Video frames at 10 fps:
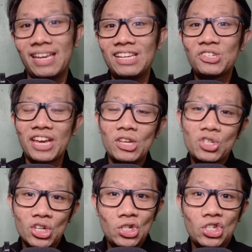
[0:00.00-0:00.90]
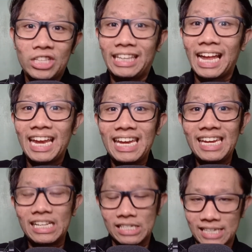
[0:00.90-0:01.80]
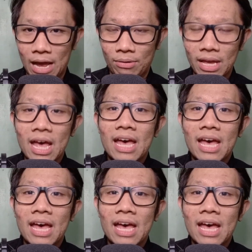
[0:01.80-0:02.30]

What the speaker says: is a sustained sound.